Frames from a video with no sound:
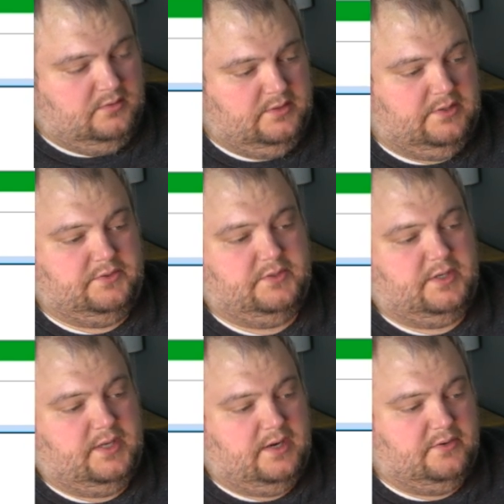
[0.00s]
Now it took
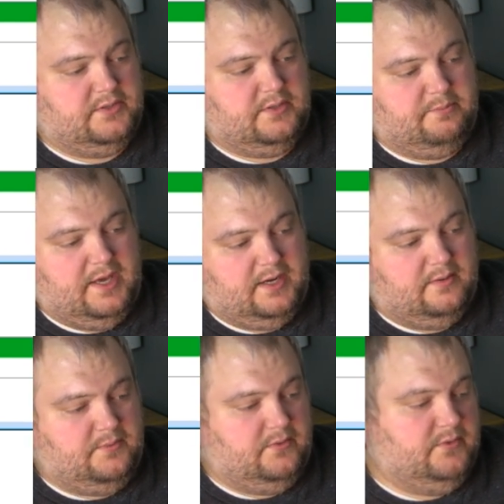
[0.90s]
8 hours to back
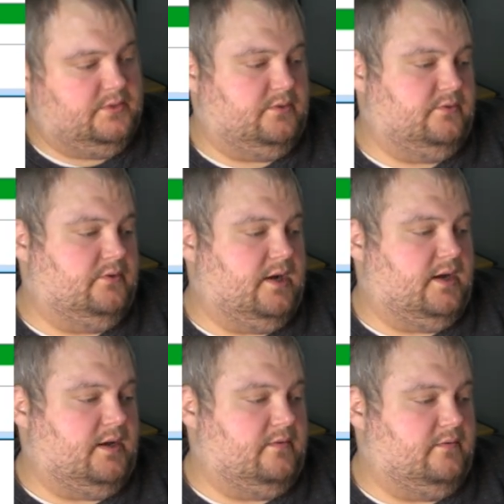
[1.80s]
up the original
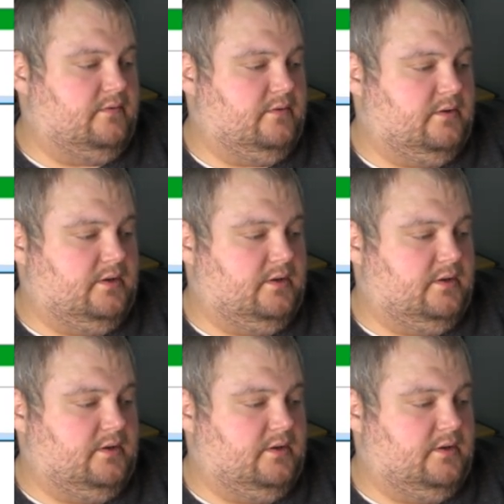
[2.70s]
drive,